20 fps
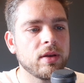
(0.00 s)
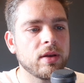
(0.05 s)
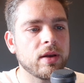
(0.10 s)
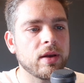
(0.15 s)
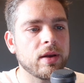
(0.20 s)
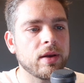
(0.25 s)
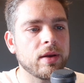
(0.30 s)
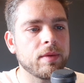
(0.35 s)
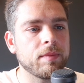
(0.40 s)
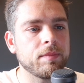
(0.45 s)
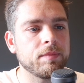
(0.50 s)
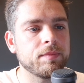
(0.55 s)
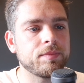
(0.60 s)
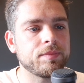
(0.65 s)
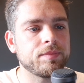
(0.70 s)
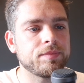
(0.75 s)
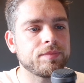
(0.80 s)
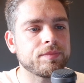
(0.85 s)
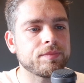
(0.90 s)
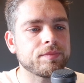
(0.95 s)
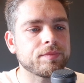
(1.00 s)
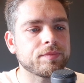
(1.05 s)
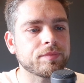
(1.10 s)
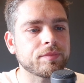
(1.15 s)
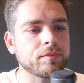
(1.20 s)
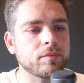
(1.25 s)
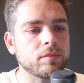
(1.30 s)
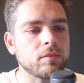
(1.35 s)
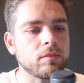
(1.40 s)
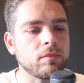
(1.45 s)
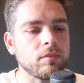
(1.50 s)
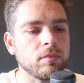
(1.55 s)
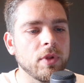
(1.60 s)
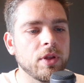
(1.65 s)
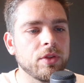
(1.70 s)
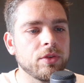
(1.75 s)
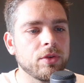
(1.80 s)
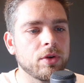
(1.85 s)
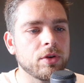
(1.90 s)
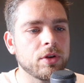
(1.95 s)
Um,
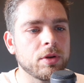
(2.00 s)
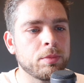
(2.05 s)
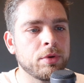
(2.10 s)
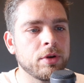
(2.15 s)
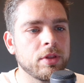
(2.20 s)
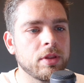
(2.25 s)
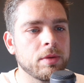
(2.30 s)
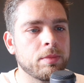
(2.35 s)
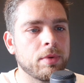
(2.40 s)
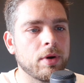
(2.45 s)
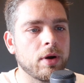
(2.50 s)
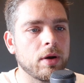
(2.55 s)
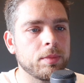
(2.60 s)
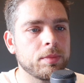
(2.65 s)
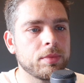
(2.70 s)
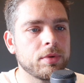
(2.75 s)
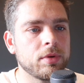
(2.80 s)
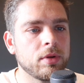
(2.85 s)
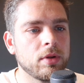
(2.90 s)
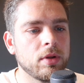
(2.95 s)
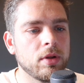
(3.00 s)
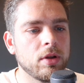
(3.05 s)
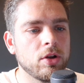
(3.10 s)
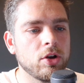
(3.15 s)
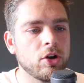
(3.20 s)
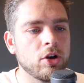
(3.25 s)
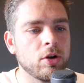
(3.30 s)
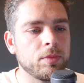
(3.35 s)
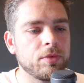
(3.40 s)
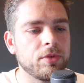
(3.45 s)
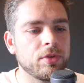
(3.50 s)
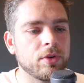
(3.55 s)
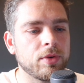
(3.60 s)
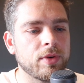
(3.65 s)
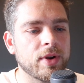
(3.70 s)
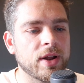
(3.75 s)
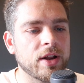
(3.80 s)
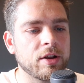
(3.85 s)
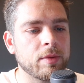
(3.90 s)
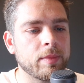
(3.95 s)
so I'm going to put the pop up to
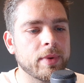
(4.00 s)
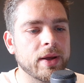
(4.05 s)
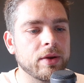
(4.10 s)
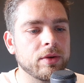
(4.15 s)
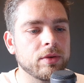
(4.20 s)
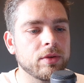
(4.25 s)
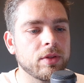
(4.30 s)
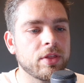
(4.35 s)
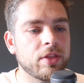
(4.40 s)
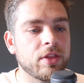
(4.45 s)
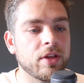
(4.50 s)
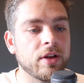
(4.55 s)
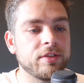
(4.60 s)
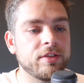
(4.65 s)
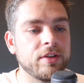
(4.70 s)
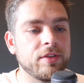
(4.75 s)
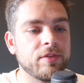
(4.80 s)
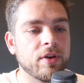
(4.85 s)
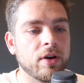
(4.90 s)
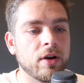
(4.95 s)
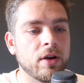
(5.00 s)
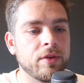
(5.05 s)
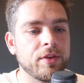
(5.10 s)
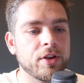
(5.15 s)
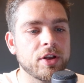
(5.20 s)
around about 35.